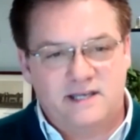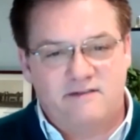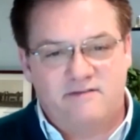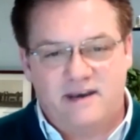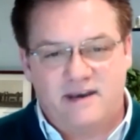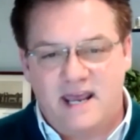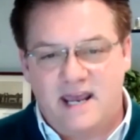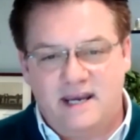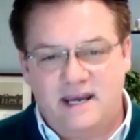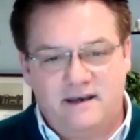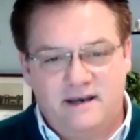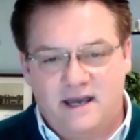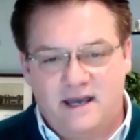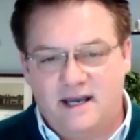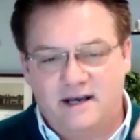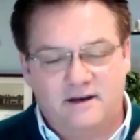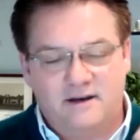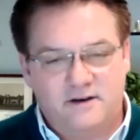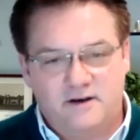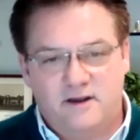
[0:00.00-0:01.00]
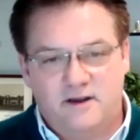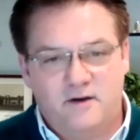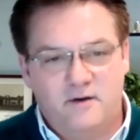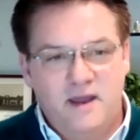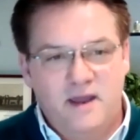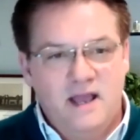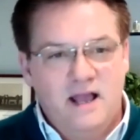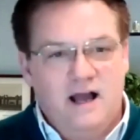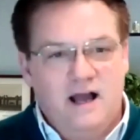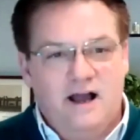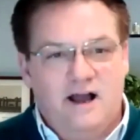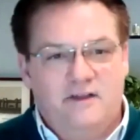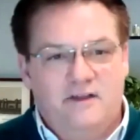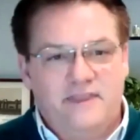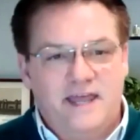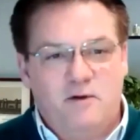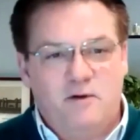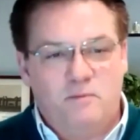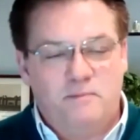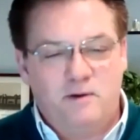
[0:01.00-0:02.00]
seven, eight, nine, I don't know, uh,
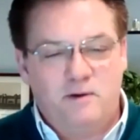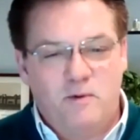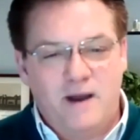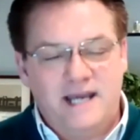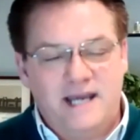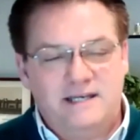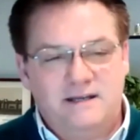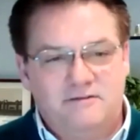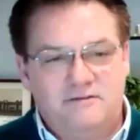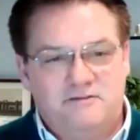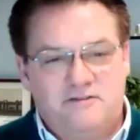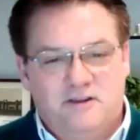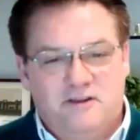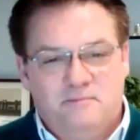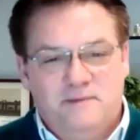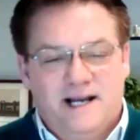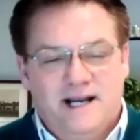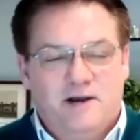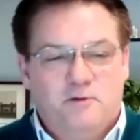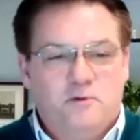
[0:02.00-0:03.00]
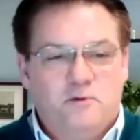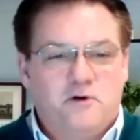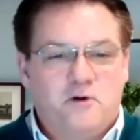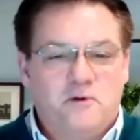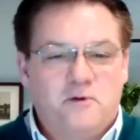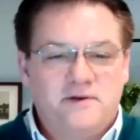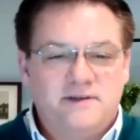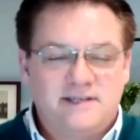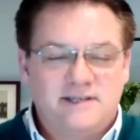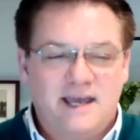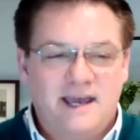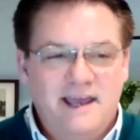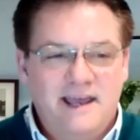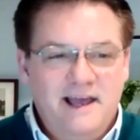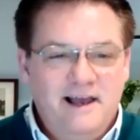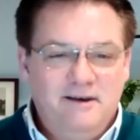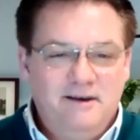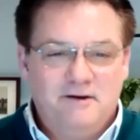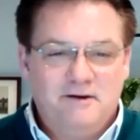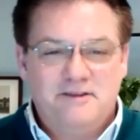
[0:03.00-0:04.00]
they would be waiting for them. Nick would always say,
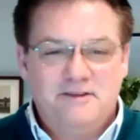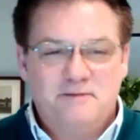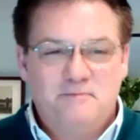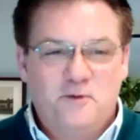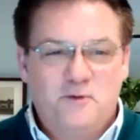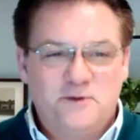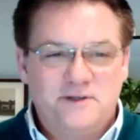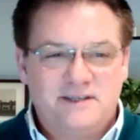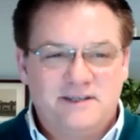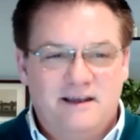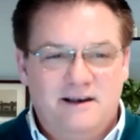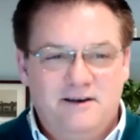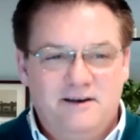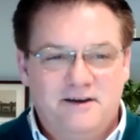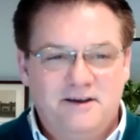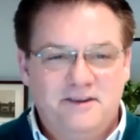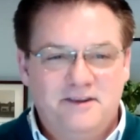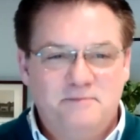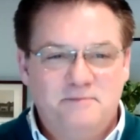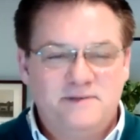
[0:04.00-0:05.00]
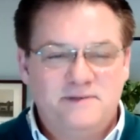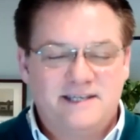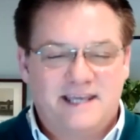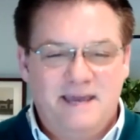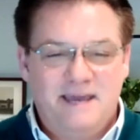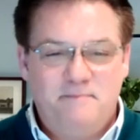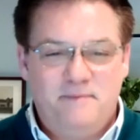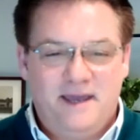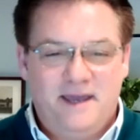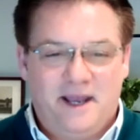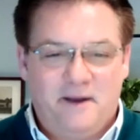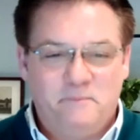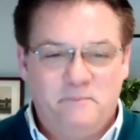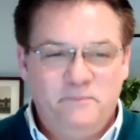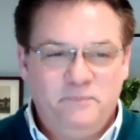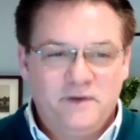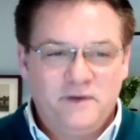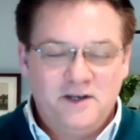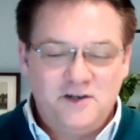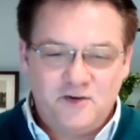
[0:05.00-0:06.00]
"Look at them all! Look at them skipping!
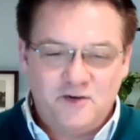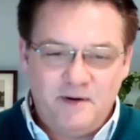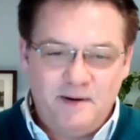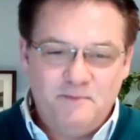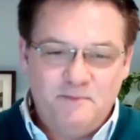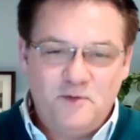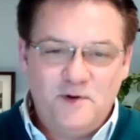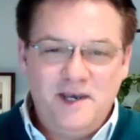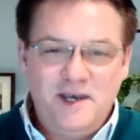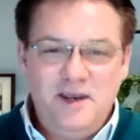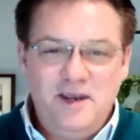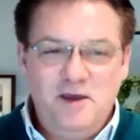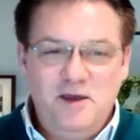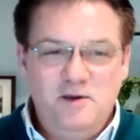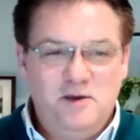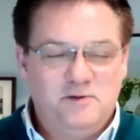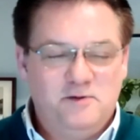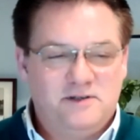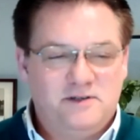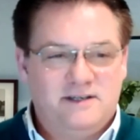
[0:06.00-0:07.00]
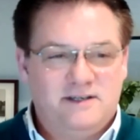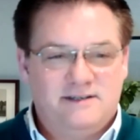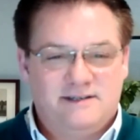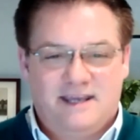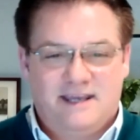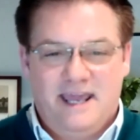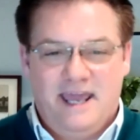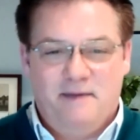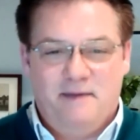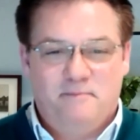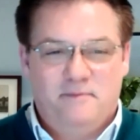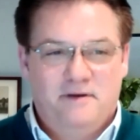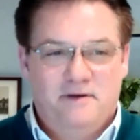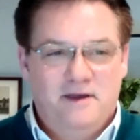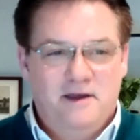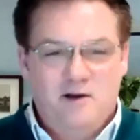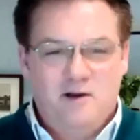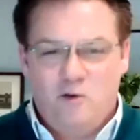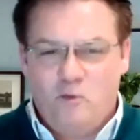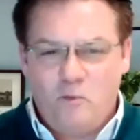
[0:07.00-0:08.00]
Do you remember when you used to skip?
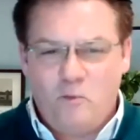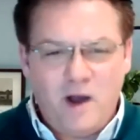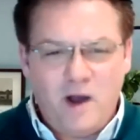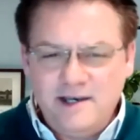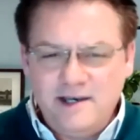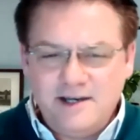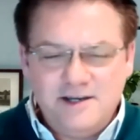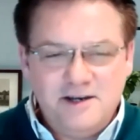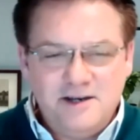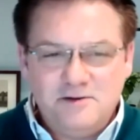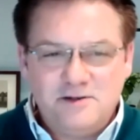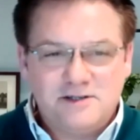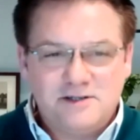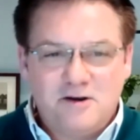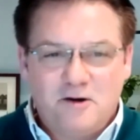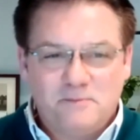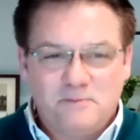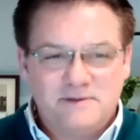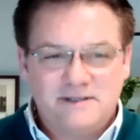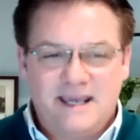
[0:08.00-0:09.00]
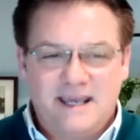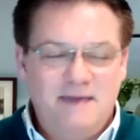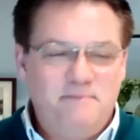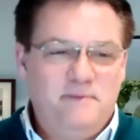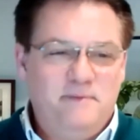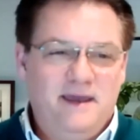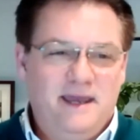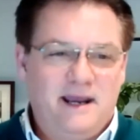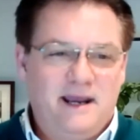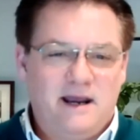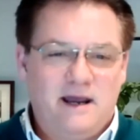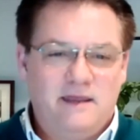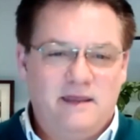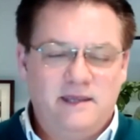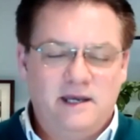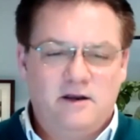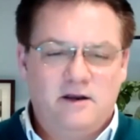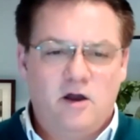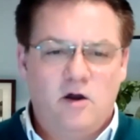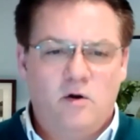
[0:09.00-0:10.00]
When did you stop skipping?"
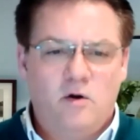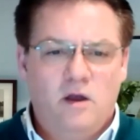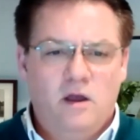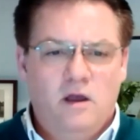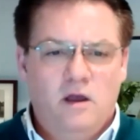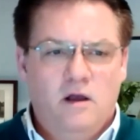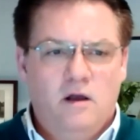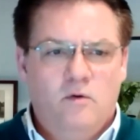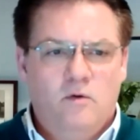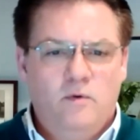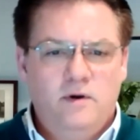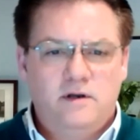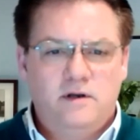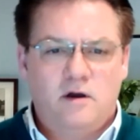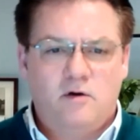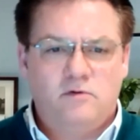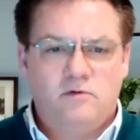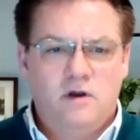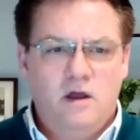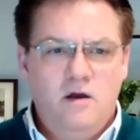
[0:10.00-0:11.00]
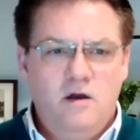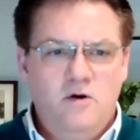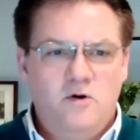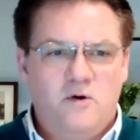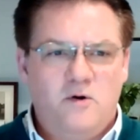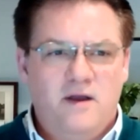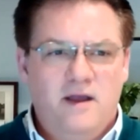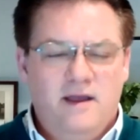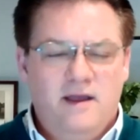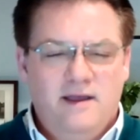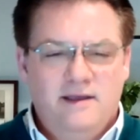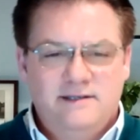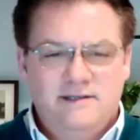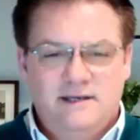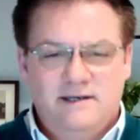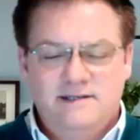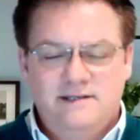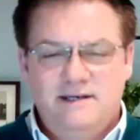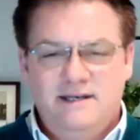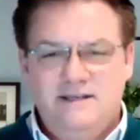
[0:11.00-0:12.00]
And they go, "We don't know."
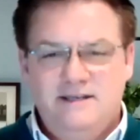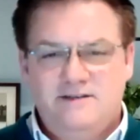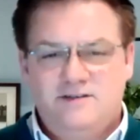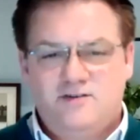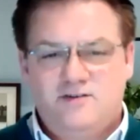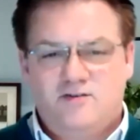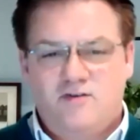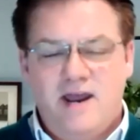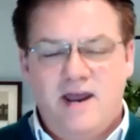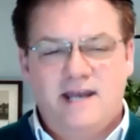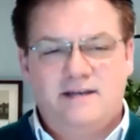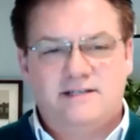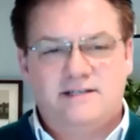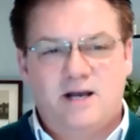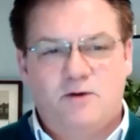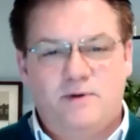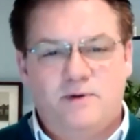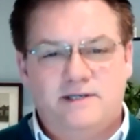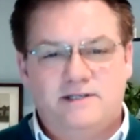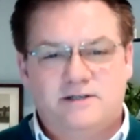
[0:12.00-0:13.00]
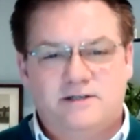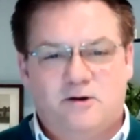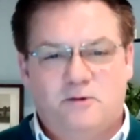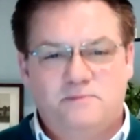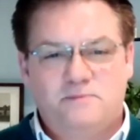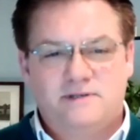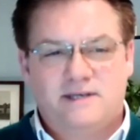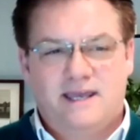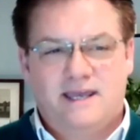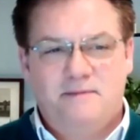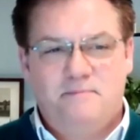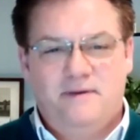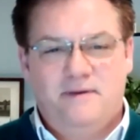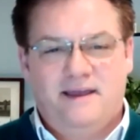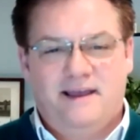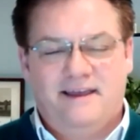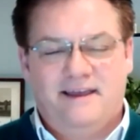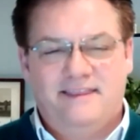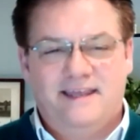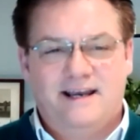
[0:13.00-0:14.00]
said, Isn't it strange how we stop
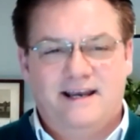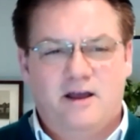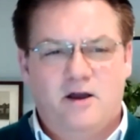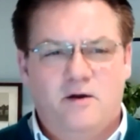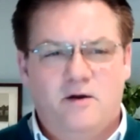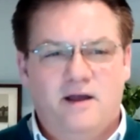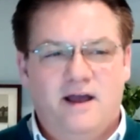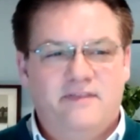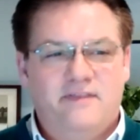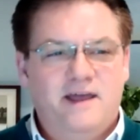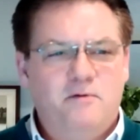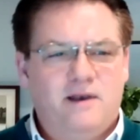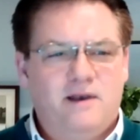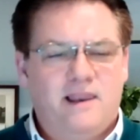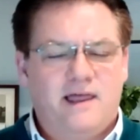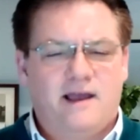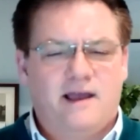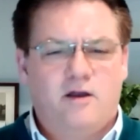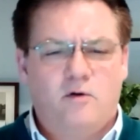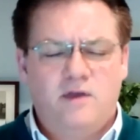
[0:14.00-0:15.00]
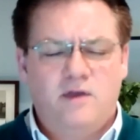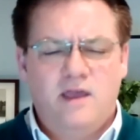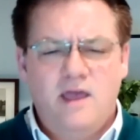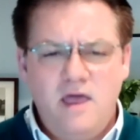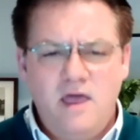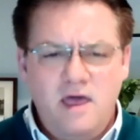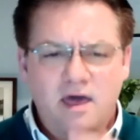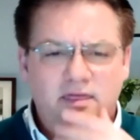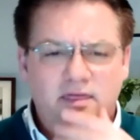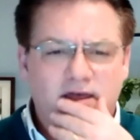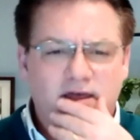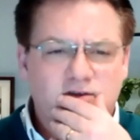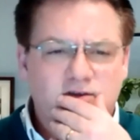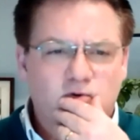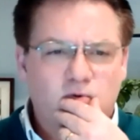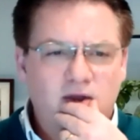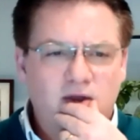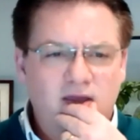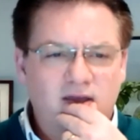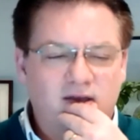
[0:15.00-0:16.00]
skipping? And they go, and they were like, Oh, yeah, that's
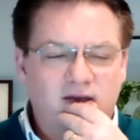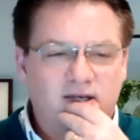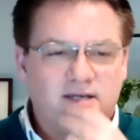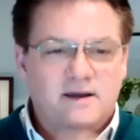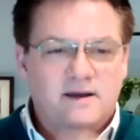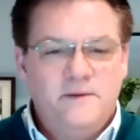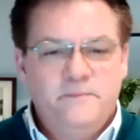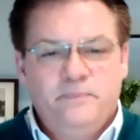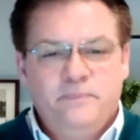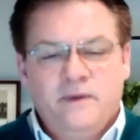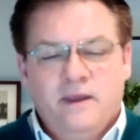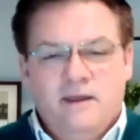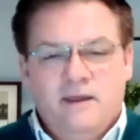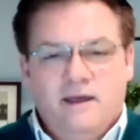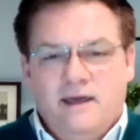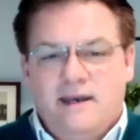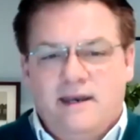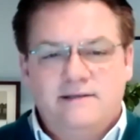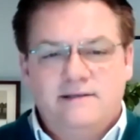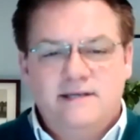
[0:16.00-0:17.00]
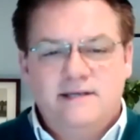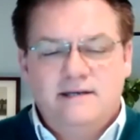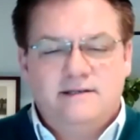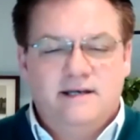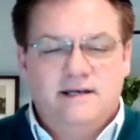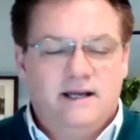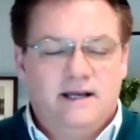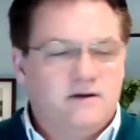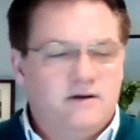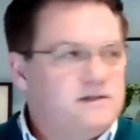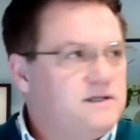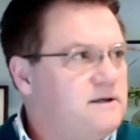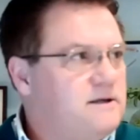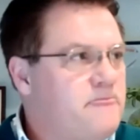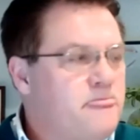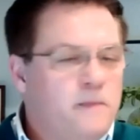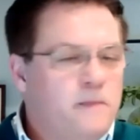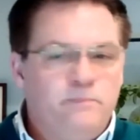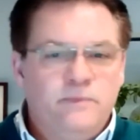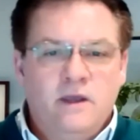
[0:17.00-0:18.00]
weird. And I said to Nicola that,
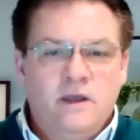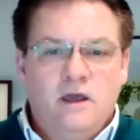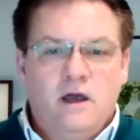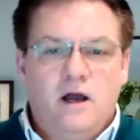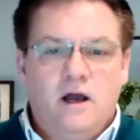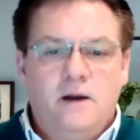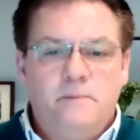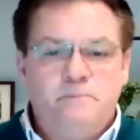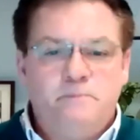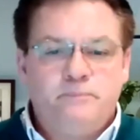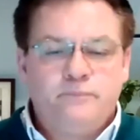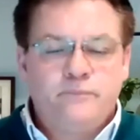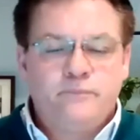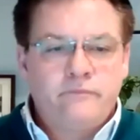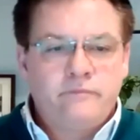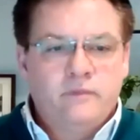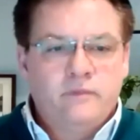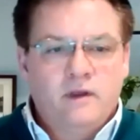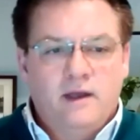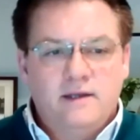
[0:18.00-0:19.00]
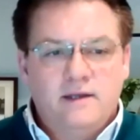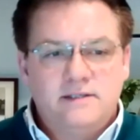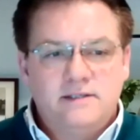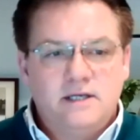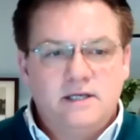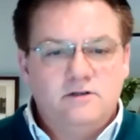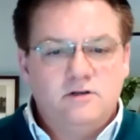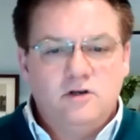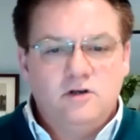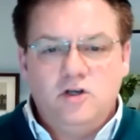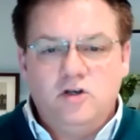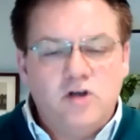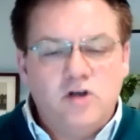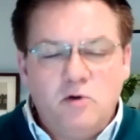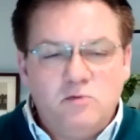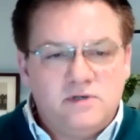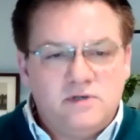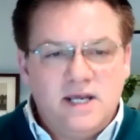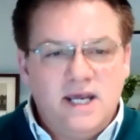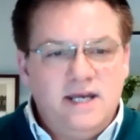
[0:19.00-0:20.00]
um, I said, You
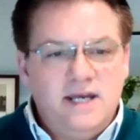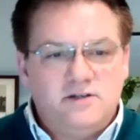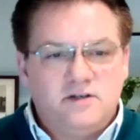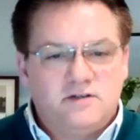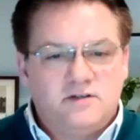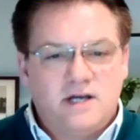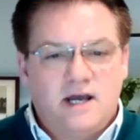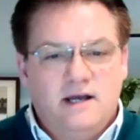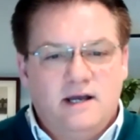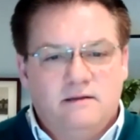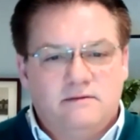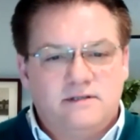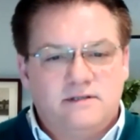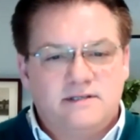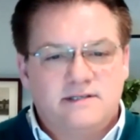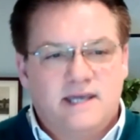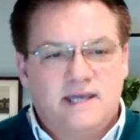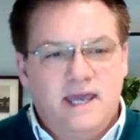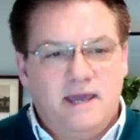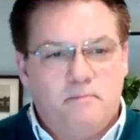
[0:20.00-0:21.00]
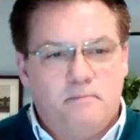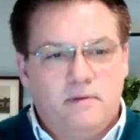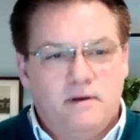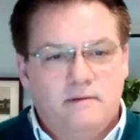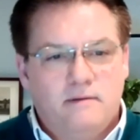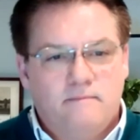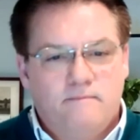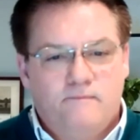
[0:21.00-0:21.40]
don't teach a child to skip.